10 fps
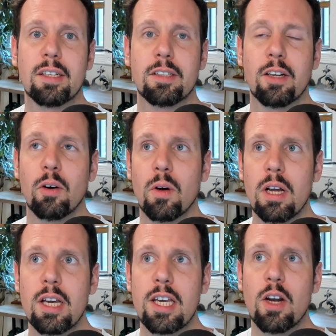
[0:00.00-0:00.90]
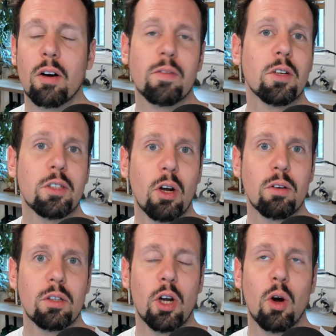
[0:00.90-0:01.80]
So, our first
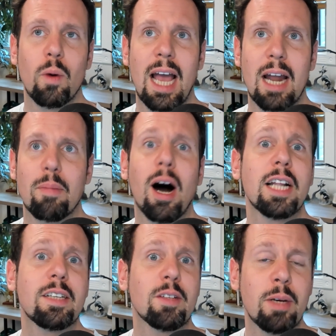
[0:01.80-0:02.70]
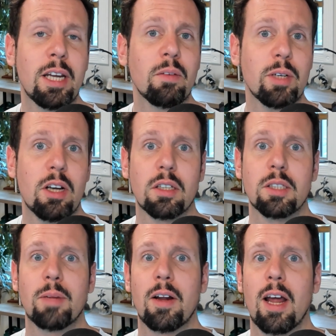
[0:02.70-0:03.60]
show, we had a positive spin. We talked
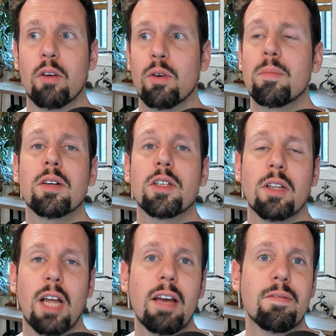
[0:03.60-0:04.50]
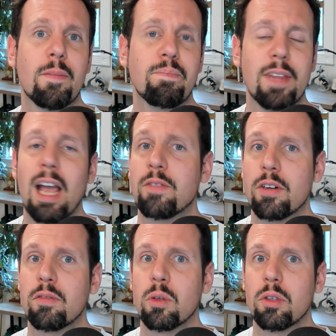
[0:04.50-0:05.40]
about how to rebuild your life after
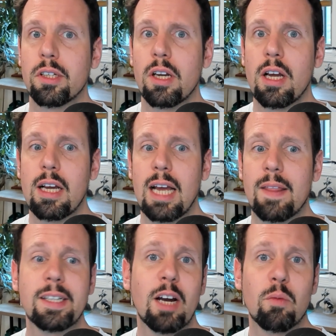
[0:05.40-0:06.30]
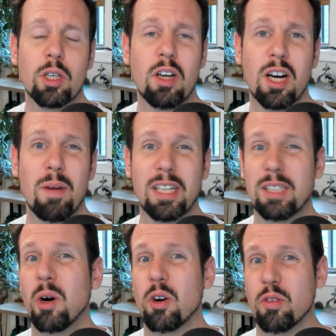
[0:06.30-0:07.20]
divorce. And this time we're going to talk about
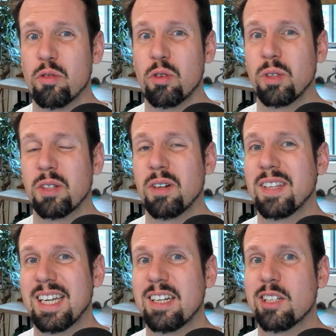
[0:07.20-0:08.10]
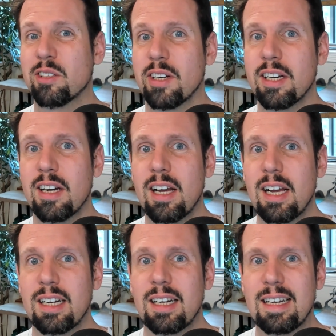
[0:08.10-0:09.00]
some hard truths around the industry.
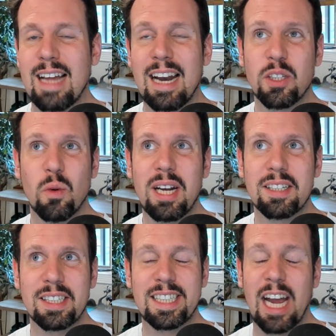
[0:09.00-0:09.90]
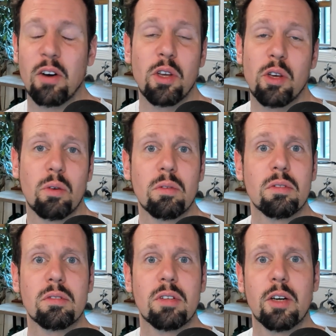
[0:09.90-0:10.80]
Not as a way to scare you,
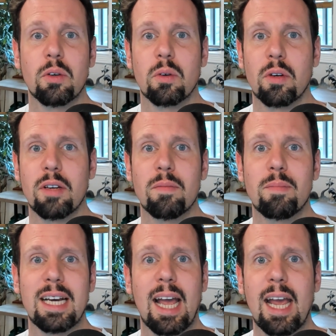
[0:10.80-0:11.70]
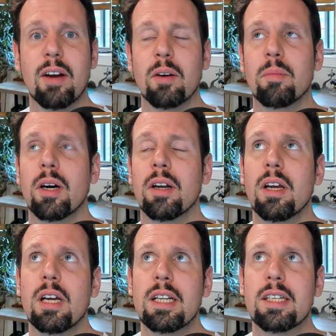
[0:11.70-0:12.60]
right, or even be a hater, but
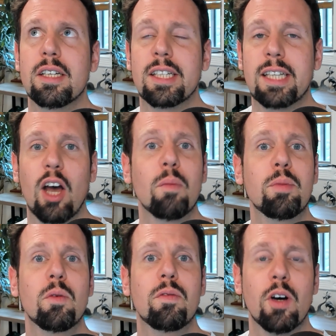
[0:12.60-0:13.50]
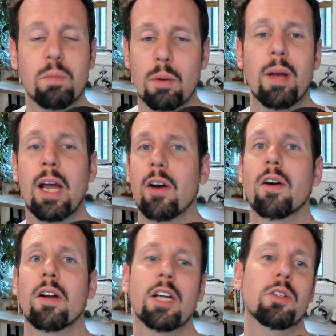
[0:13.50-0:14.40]
to just help you feel
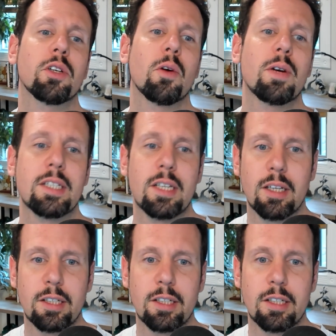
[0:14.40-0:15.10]
prepared as you go into this.